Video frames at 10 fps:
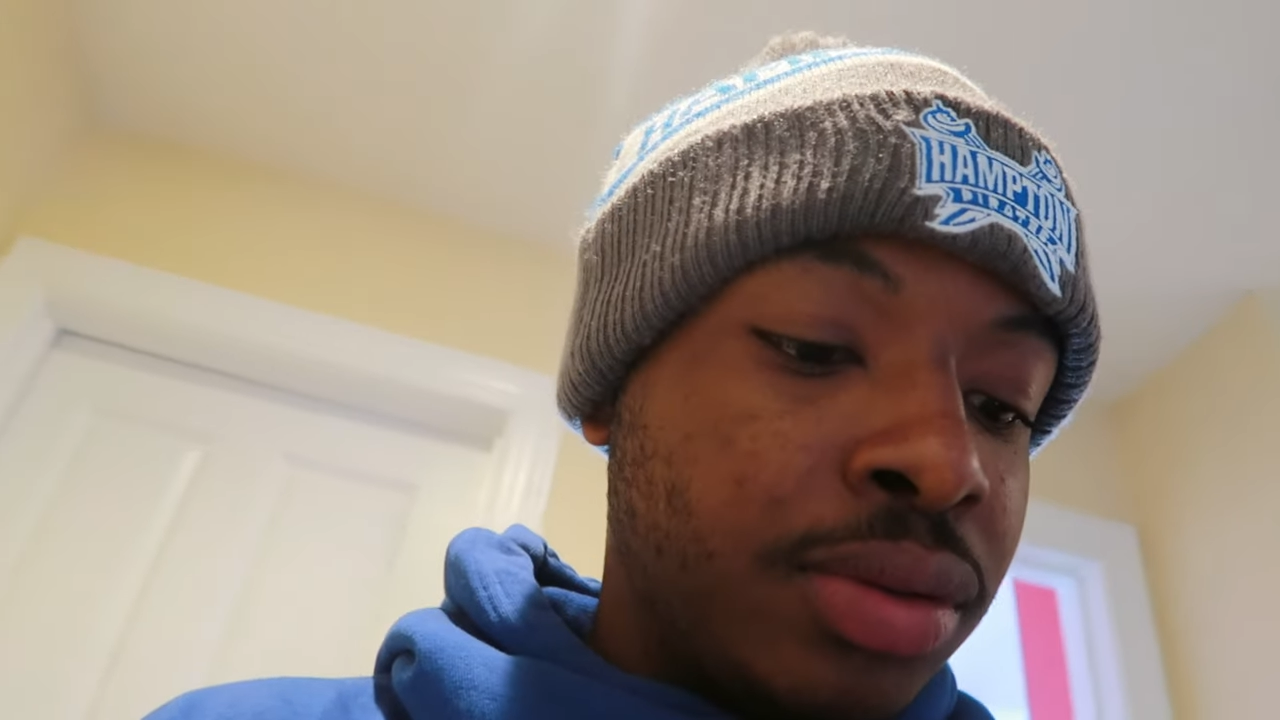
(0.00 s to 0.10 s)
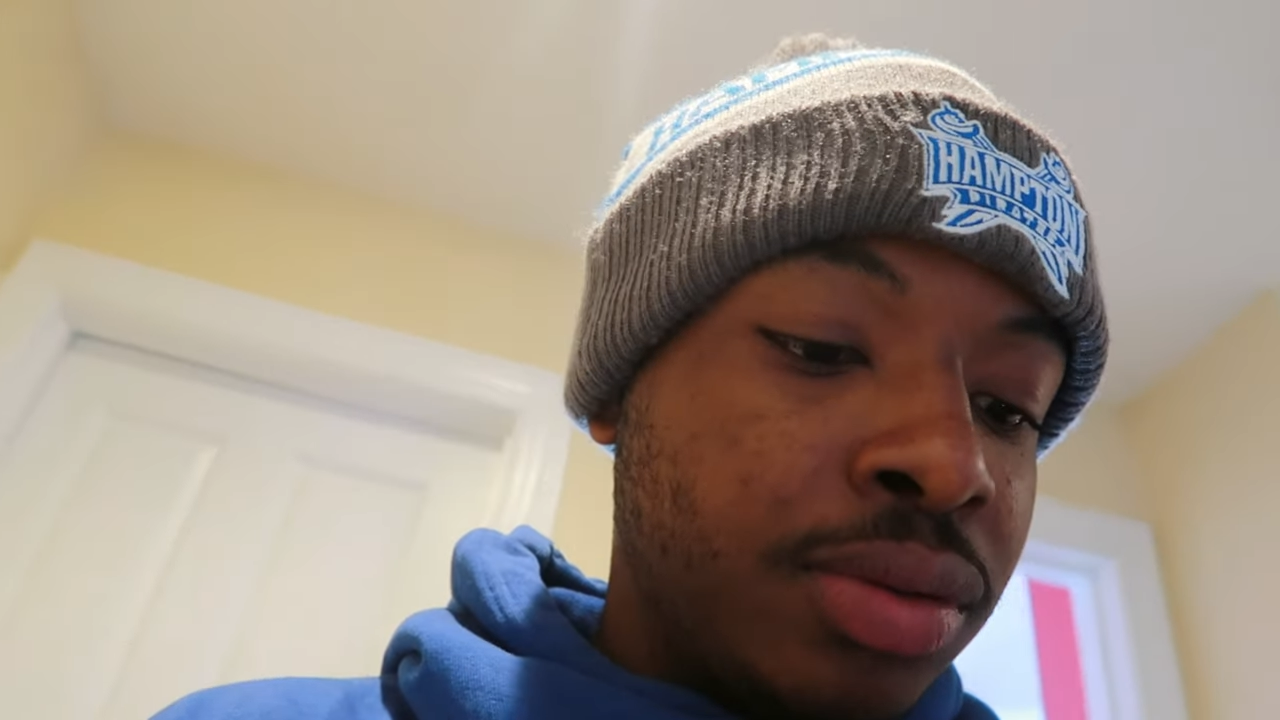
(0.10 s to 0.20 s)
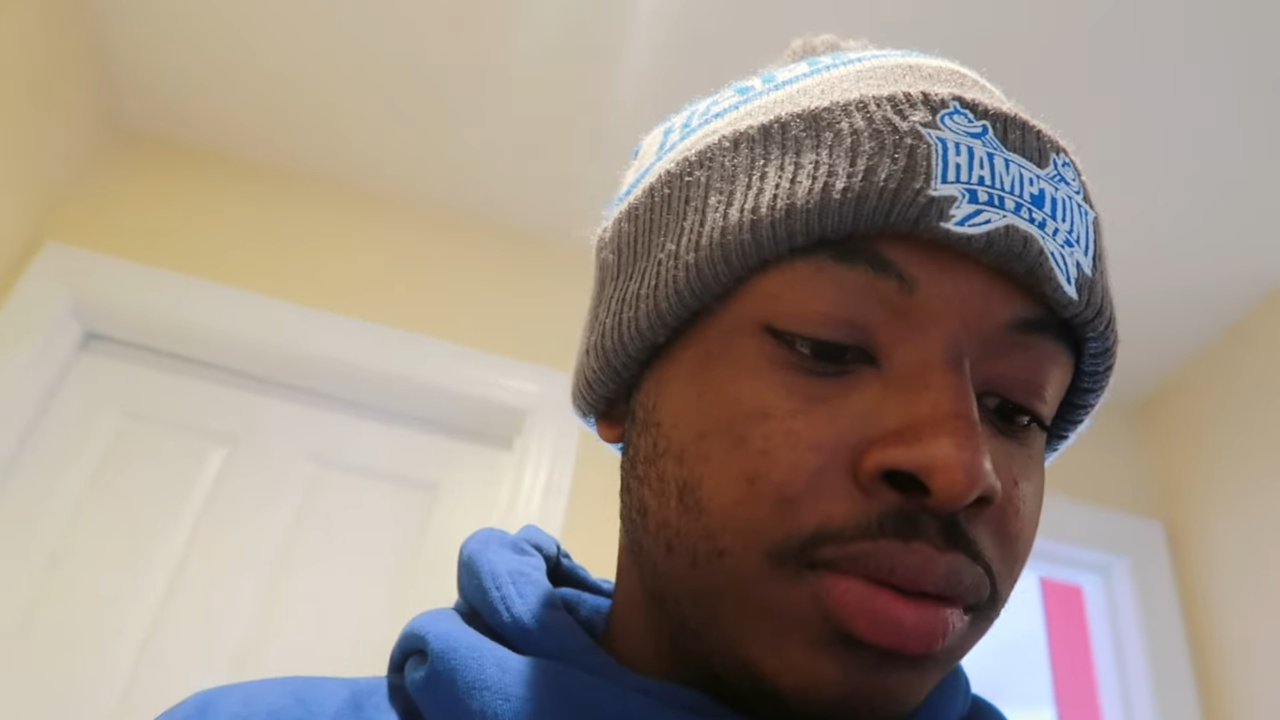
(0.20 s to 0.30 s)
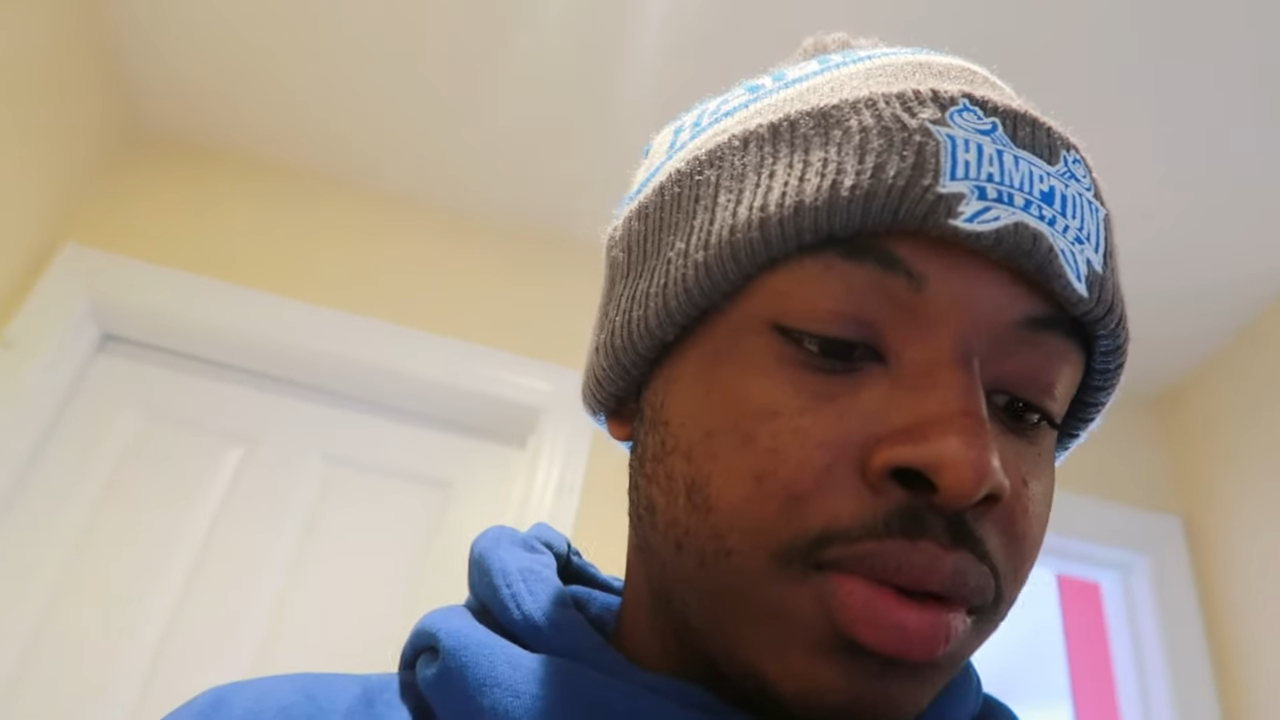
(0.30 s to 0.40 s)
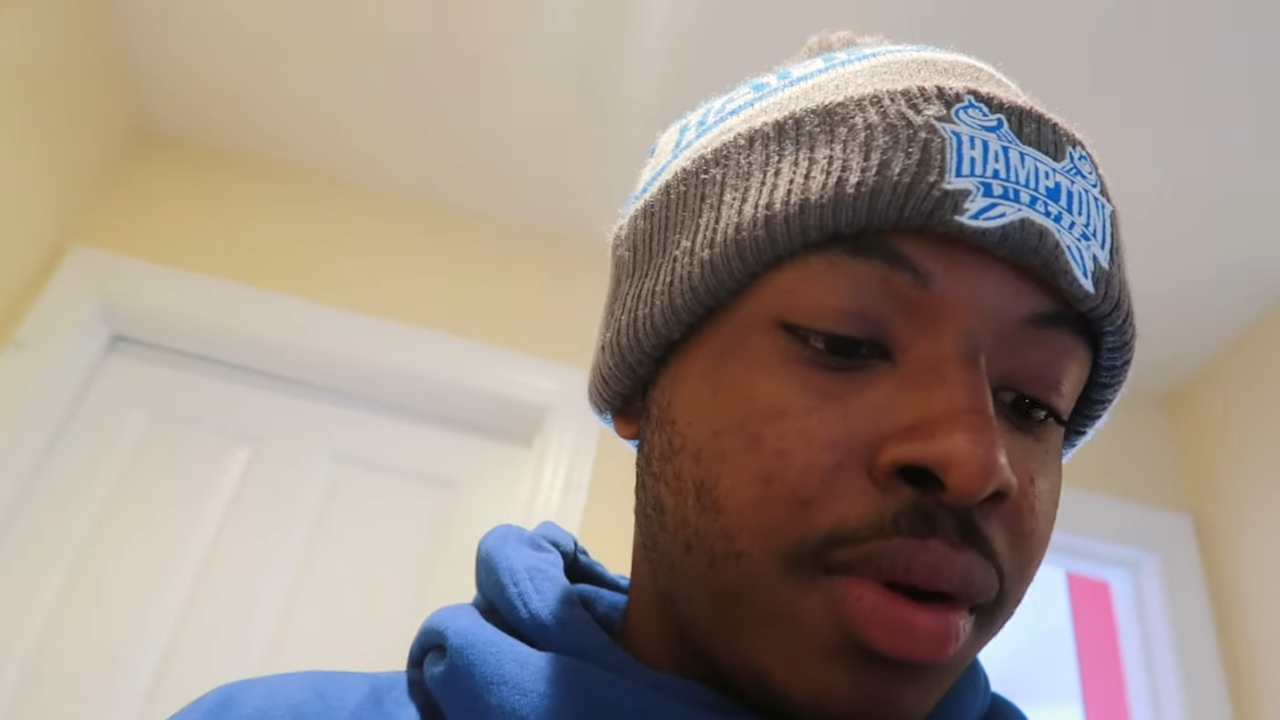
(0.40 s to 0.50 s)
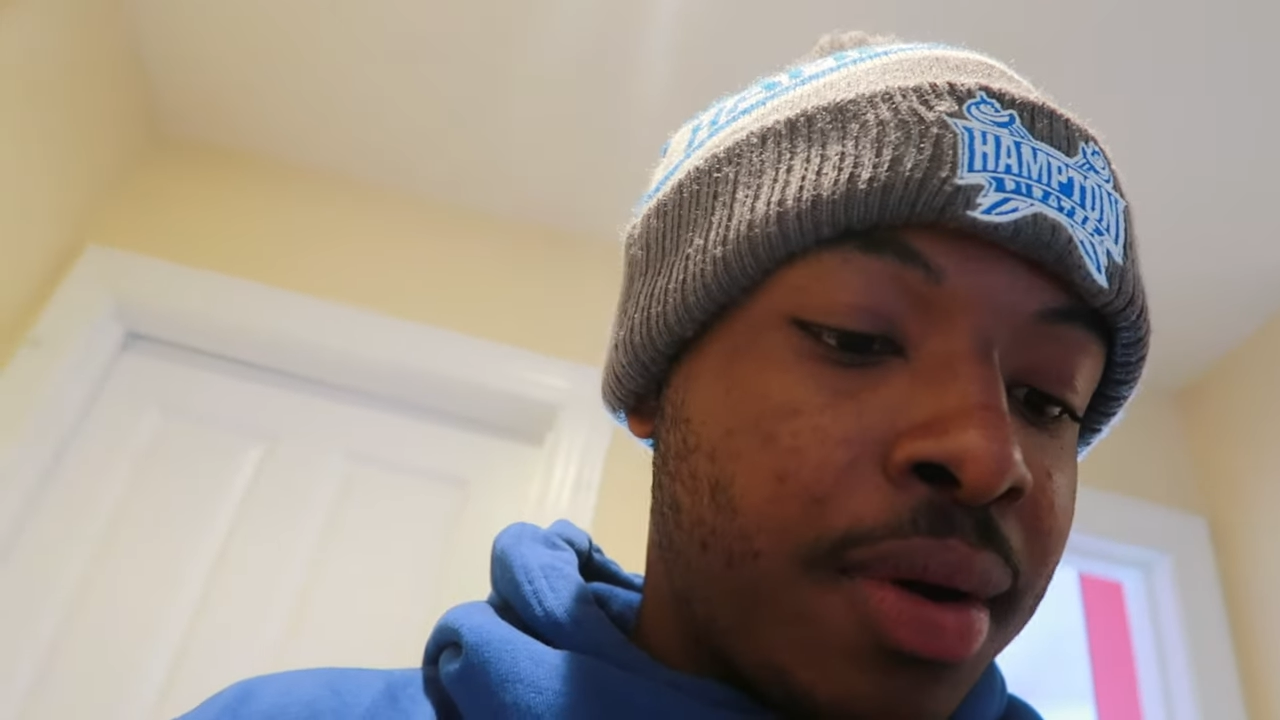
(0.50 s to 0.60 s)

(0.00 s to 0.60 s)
You think